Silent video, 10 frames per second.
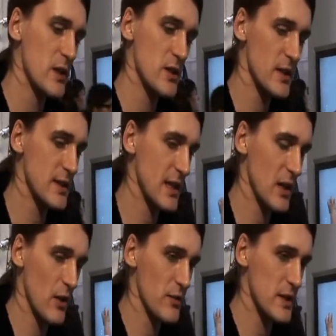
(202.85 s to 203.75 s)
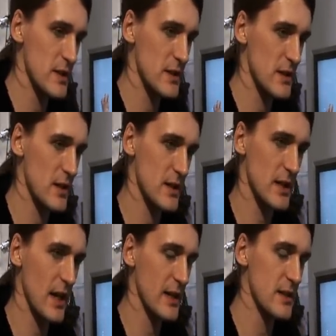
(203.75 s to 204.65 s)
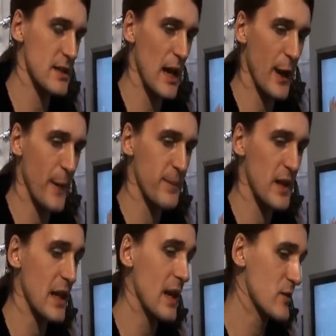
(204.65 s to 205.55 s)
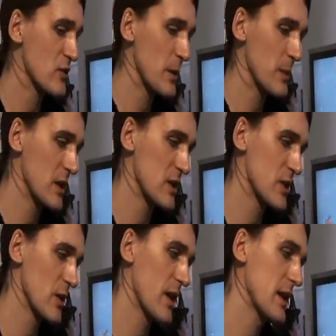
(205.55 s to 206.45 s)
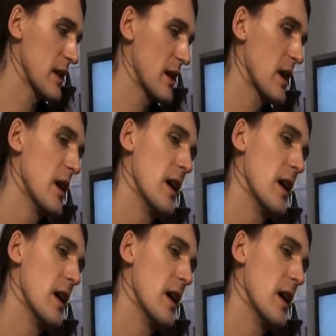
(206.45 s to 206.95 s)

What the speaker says: So you see a lot of designers live streaming a show. I think